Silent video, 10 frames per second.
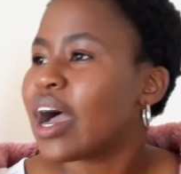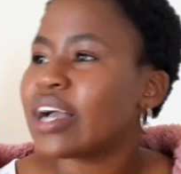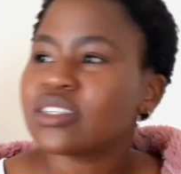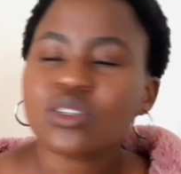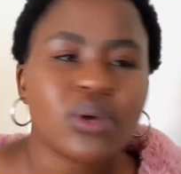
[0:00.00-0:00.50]
I
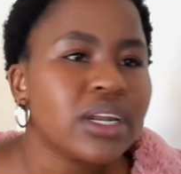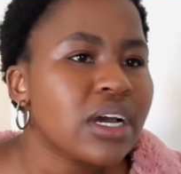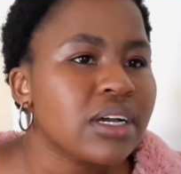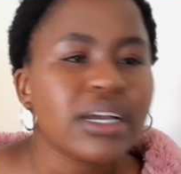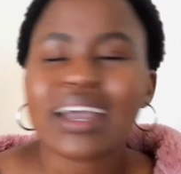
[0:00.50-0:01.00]
just want
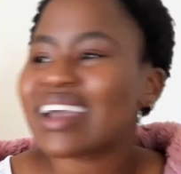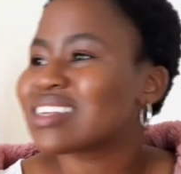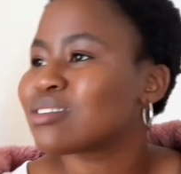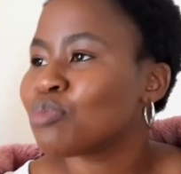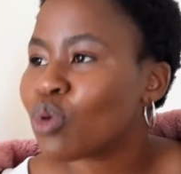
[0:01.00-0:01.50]
to
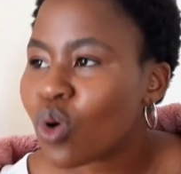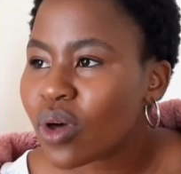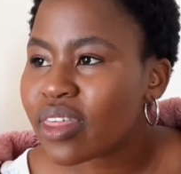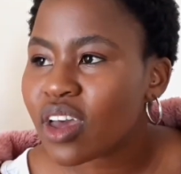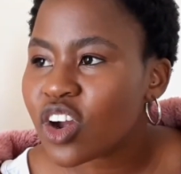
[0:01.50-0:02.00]
explore
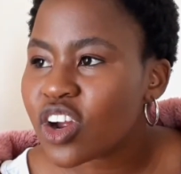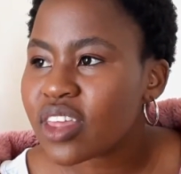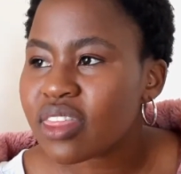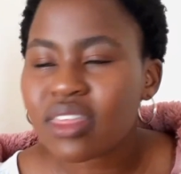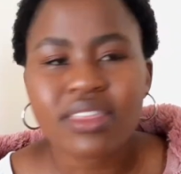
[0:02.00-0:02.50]
the
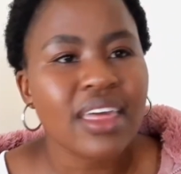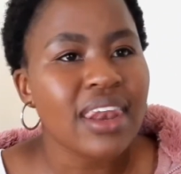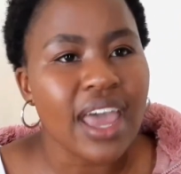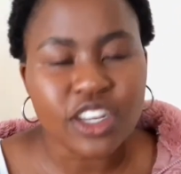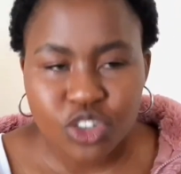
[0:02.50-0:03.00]
earth, the
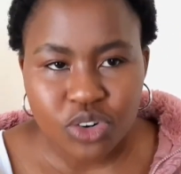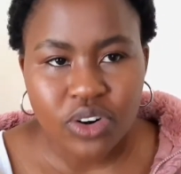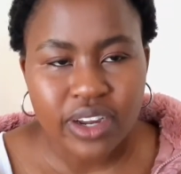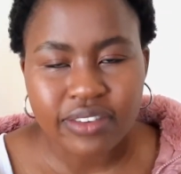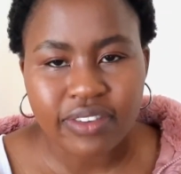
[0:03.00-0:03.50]
natural
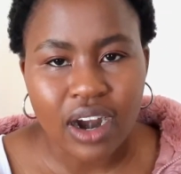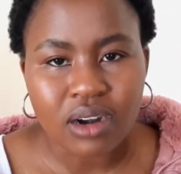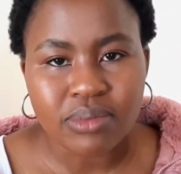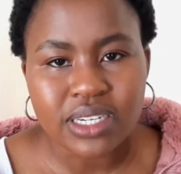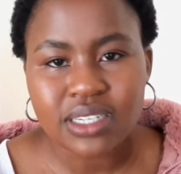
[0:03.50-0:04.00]

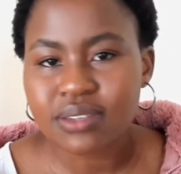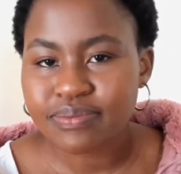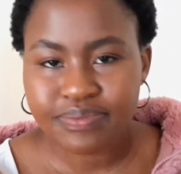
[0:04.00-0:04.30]
environment.